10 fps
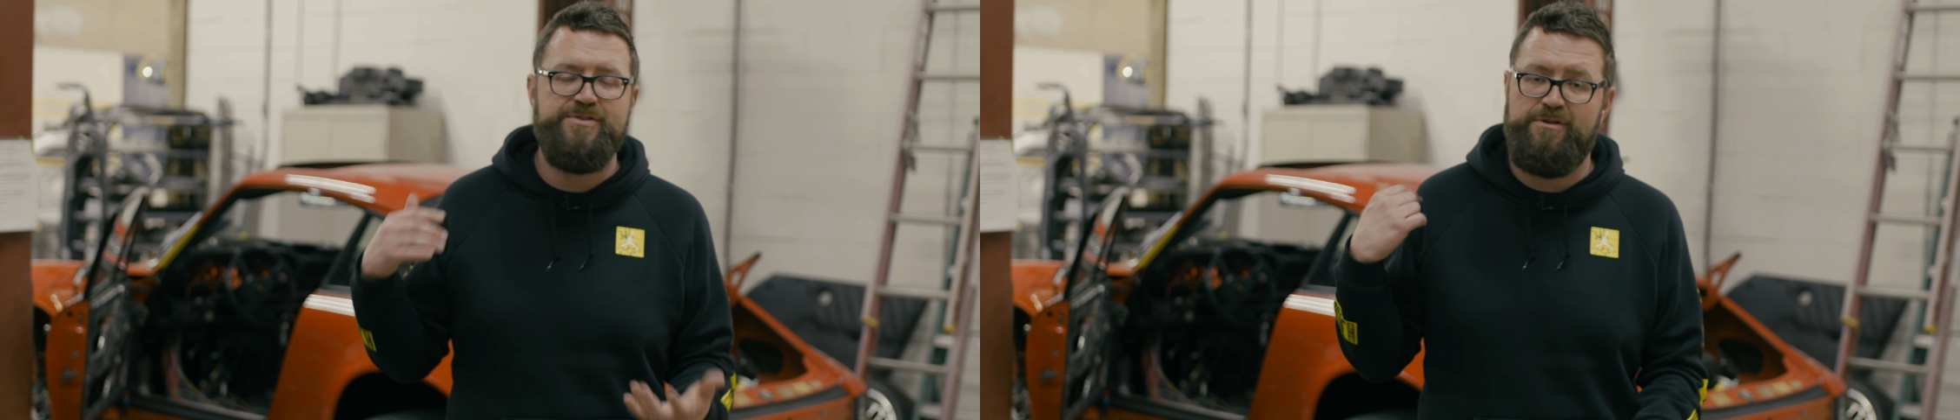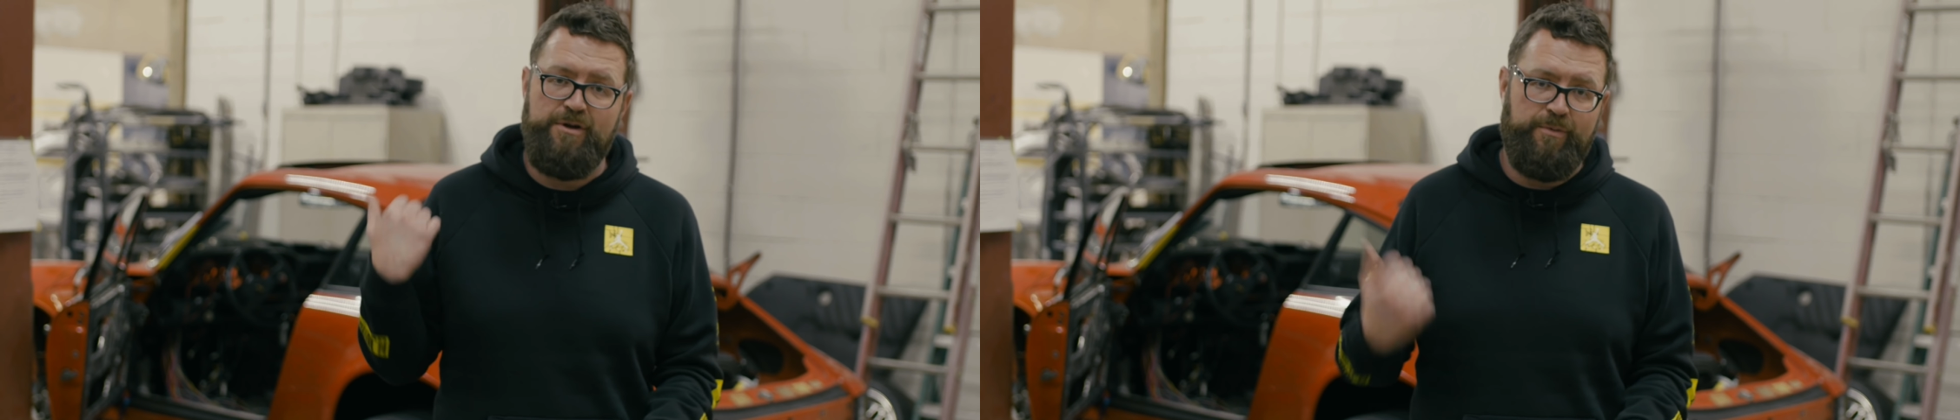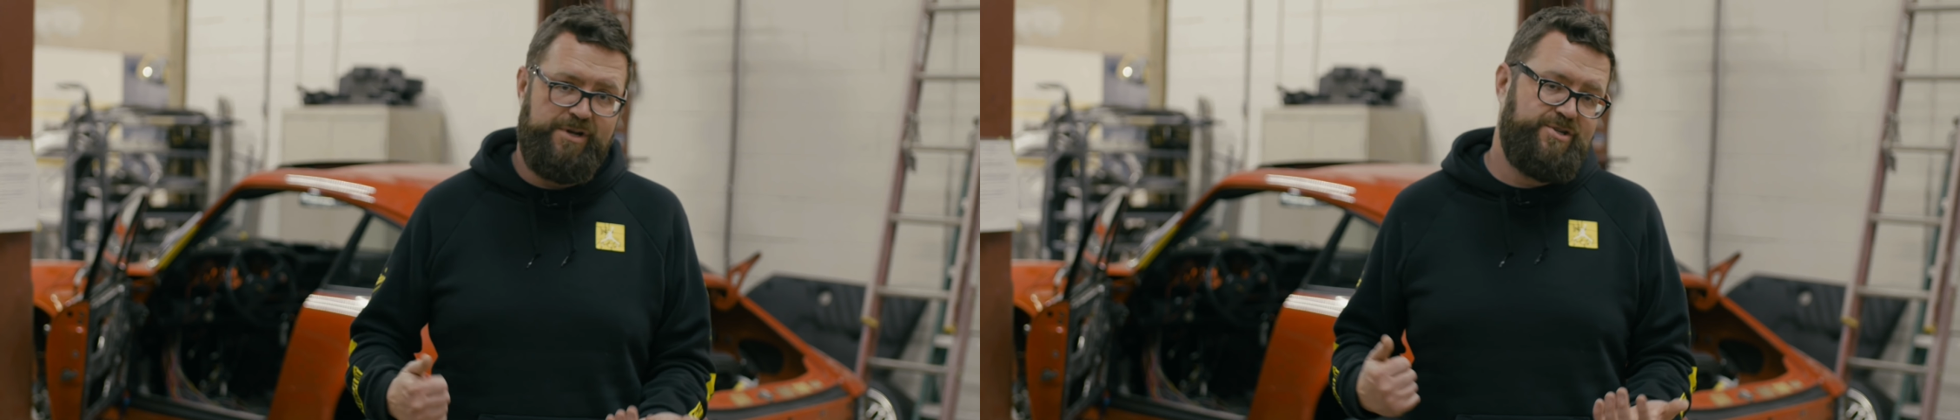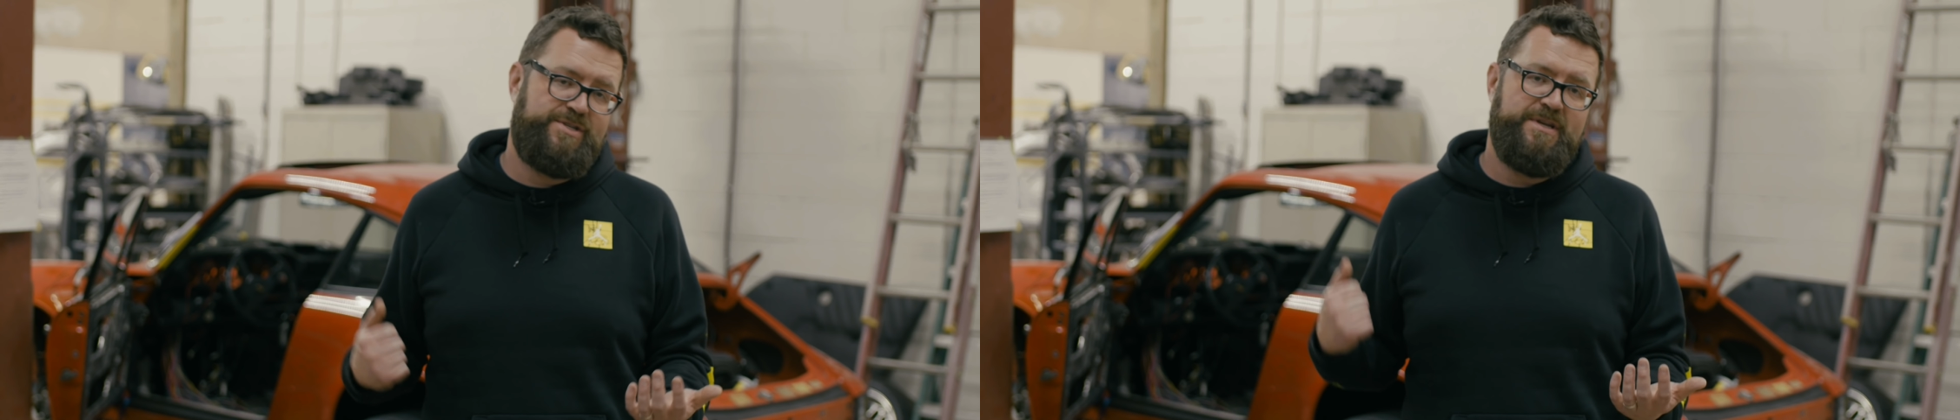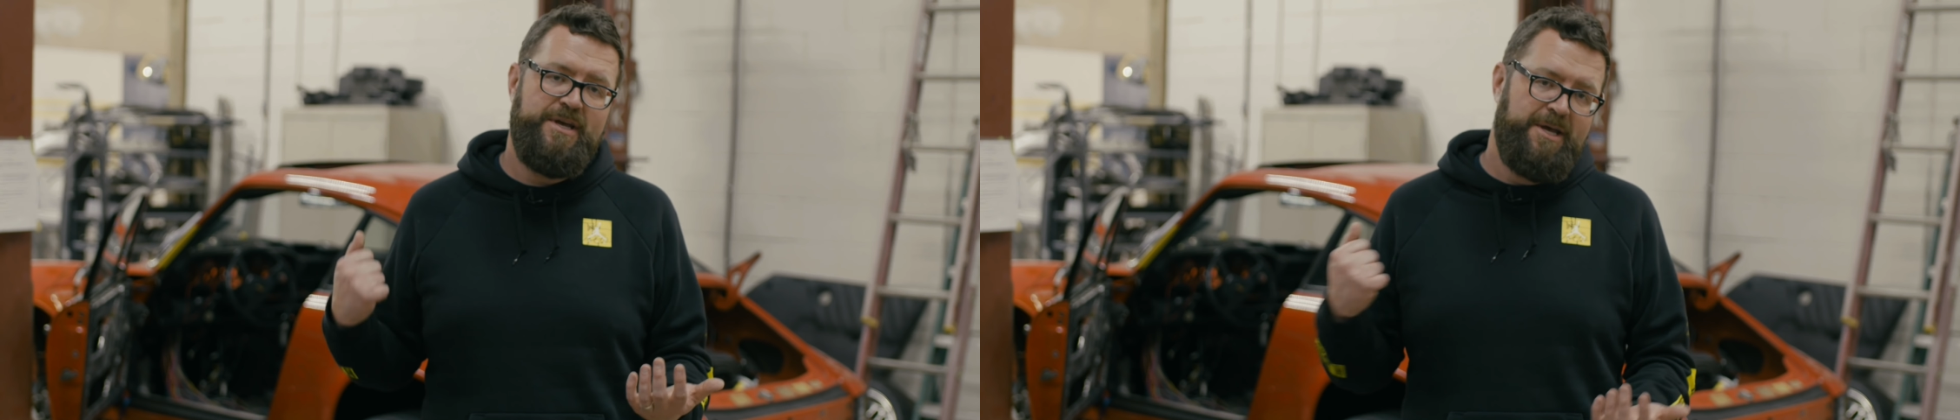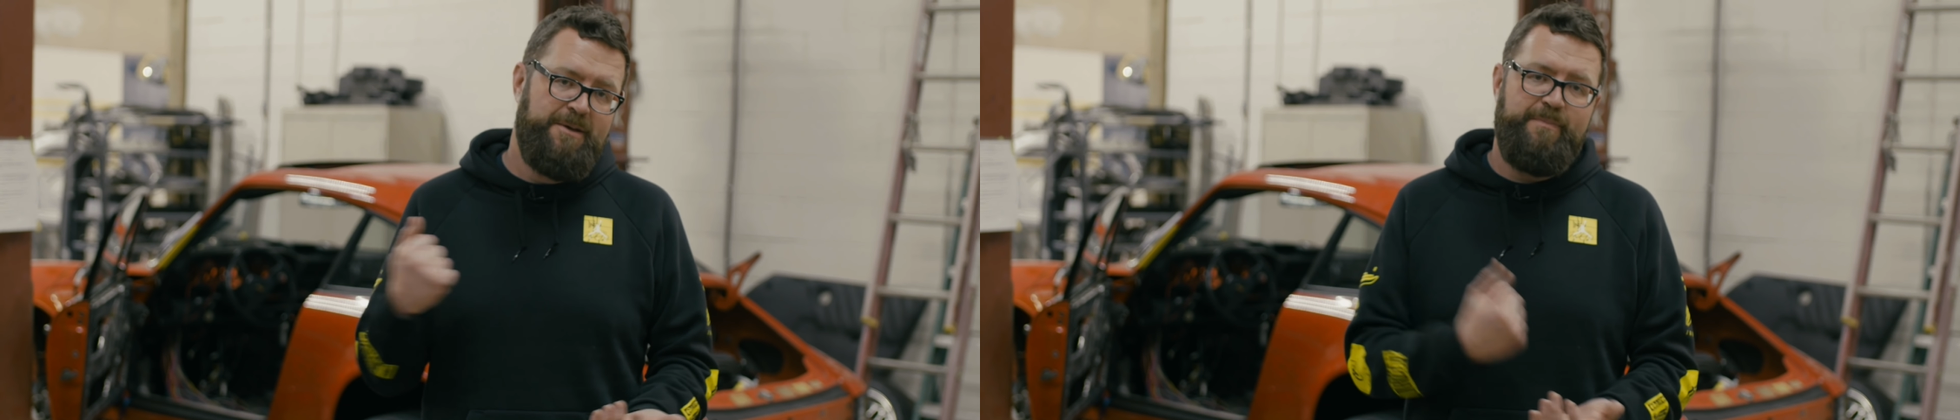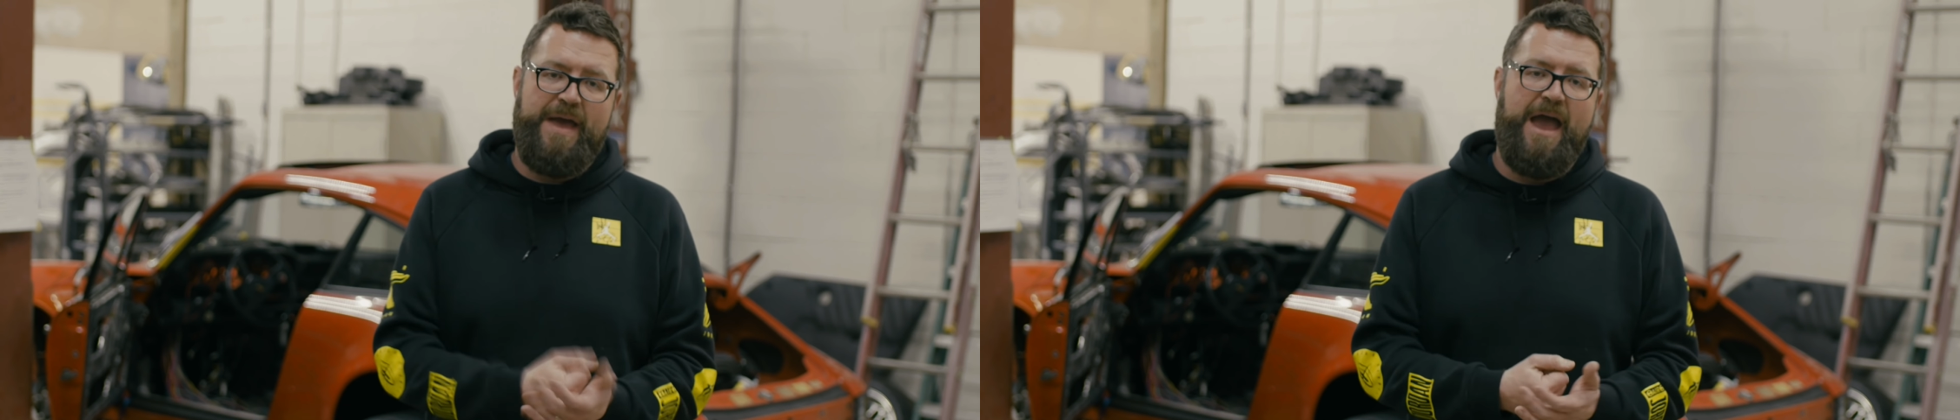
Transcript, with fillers: a hot rod